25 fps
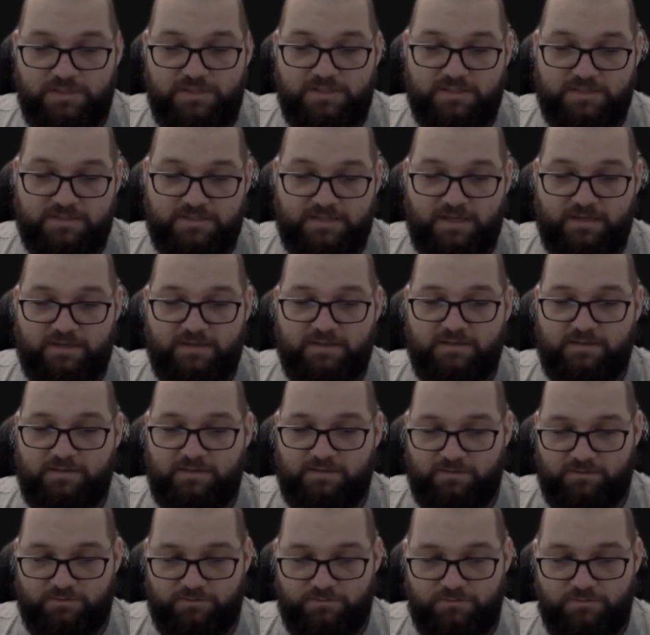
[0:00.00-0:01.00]
the attacking
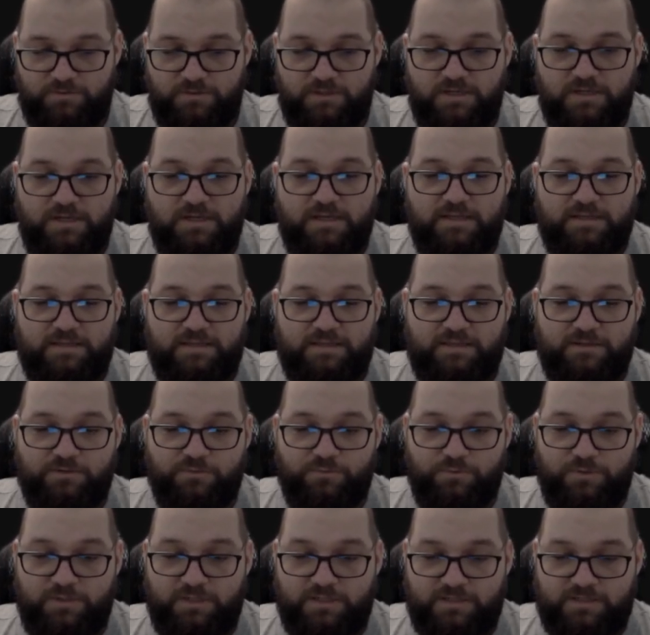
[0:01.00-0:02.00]
hero, the
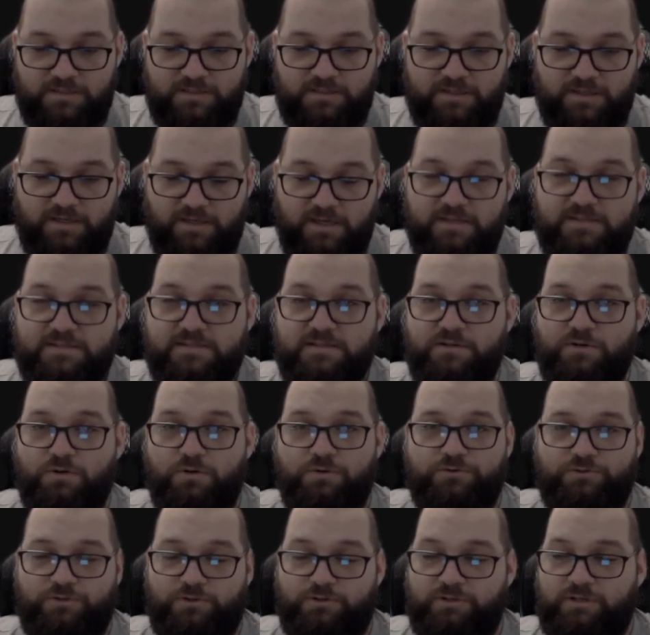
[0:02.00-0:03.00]
winner creates a
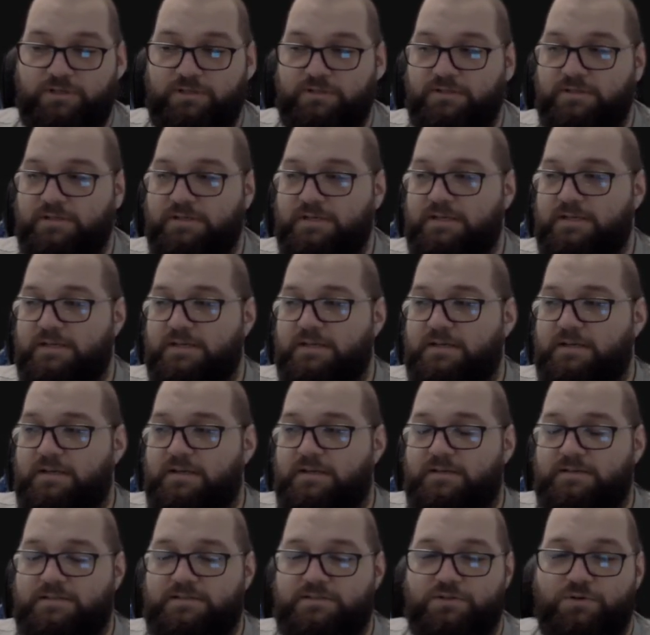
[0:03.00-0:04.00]
gold token.
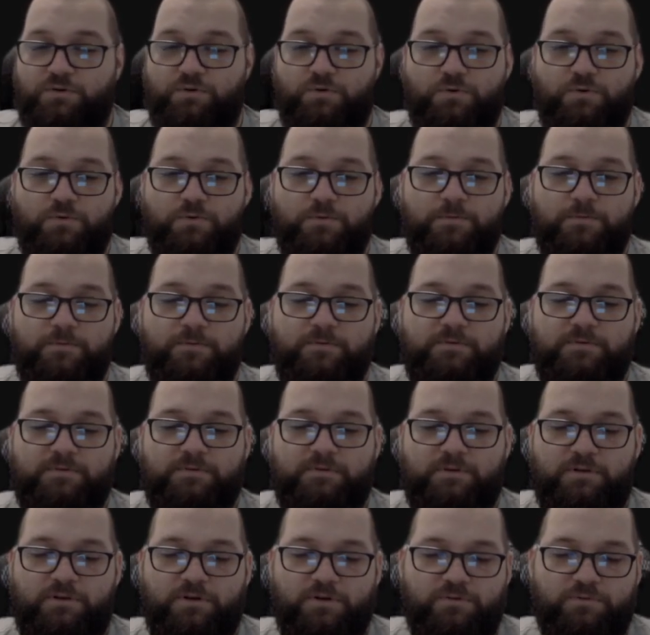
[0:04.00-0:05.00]
So,
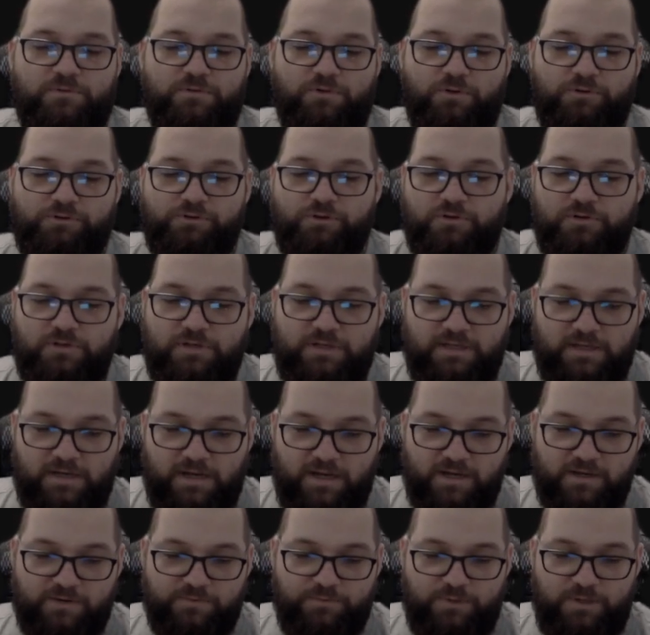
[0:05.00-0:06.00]
not only
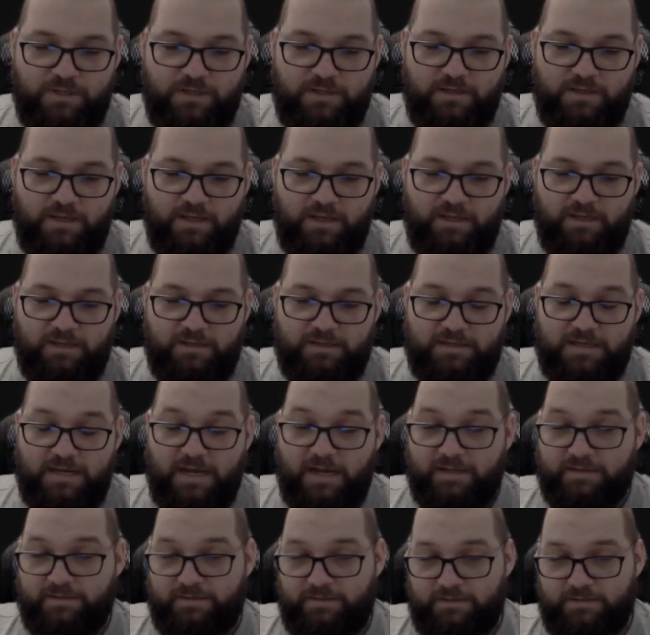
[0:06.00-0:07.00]
are we a
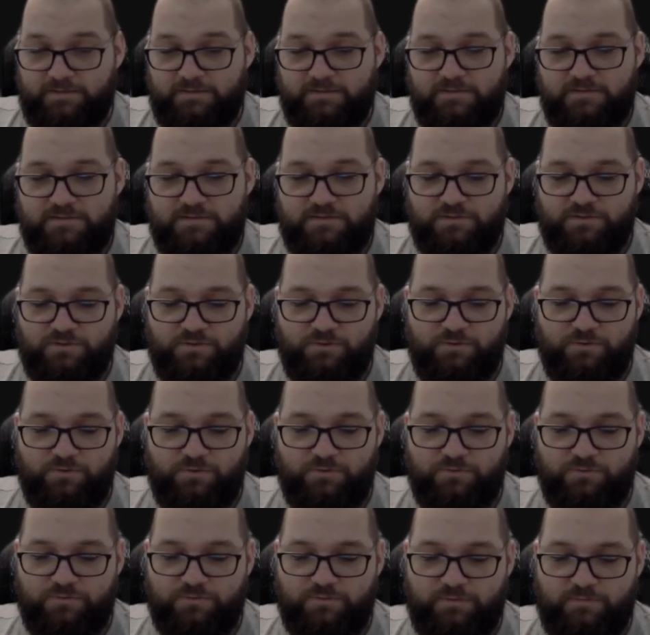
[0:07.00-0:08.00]
Guardian,
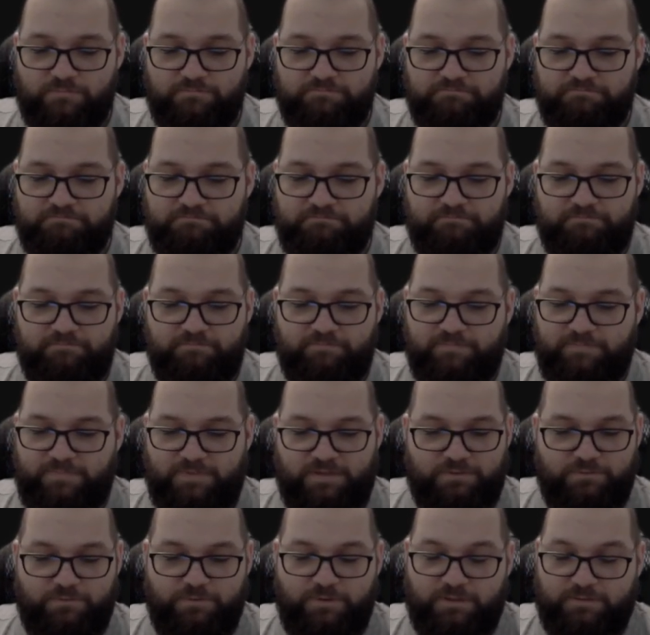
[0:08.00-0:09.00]
so
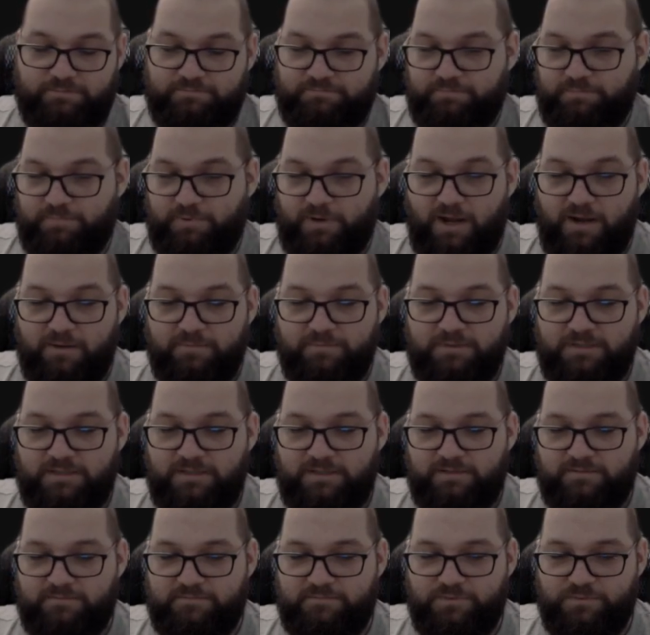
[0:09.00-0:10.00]
we're
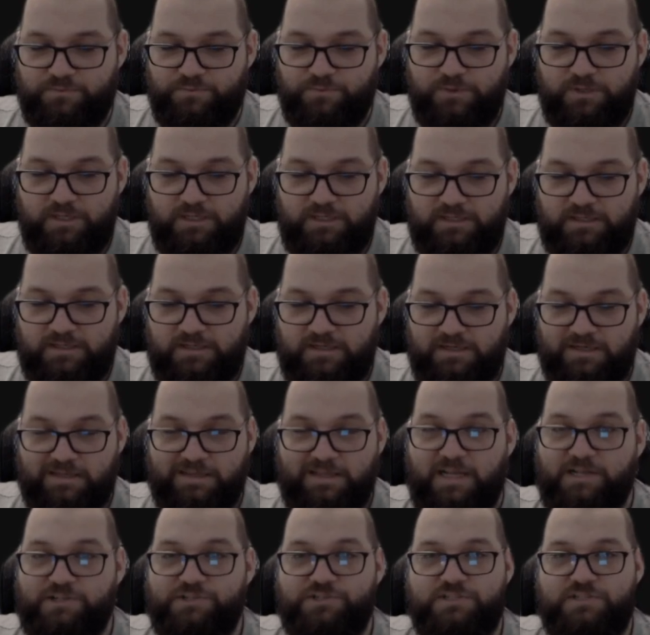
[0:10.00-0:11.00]
probably winning
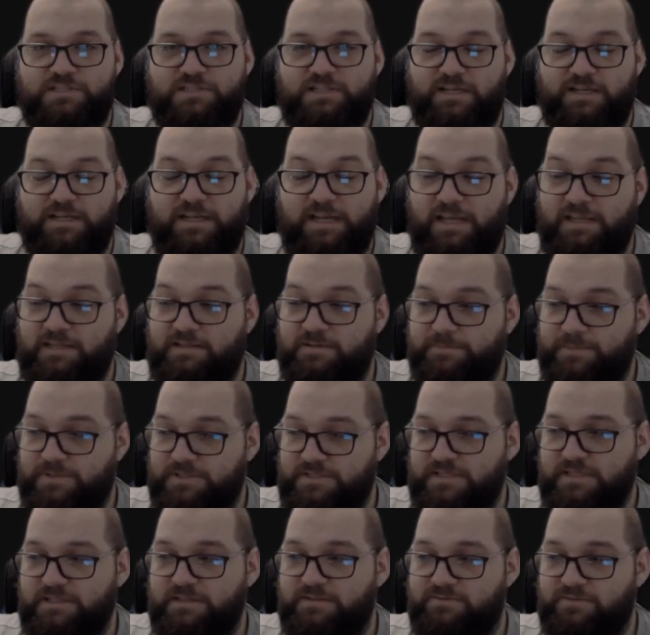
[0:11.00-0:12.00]
clashes like
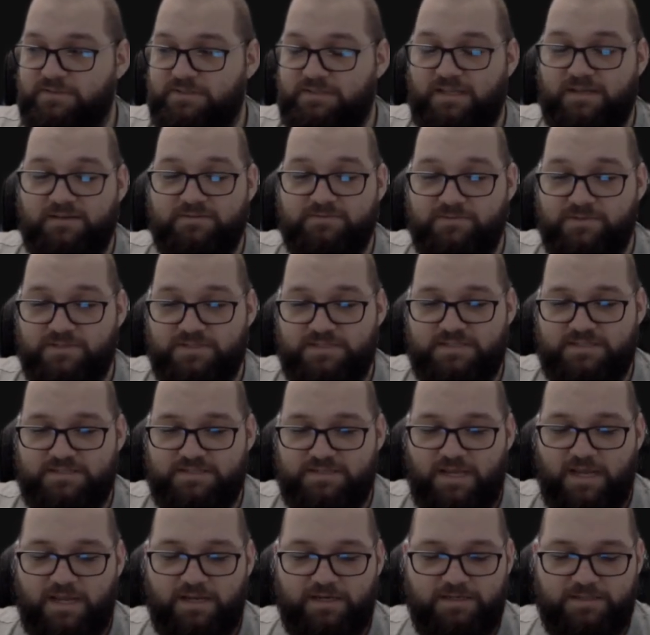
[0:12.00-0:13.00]
80% of the time
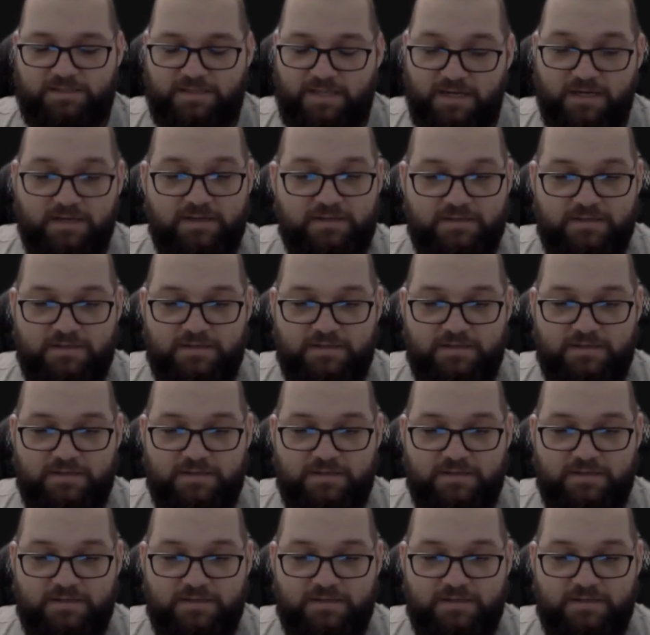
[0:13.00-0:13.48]
versus any deck.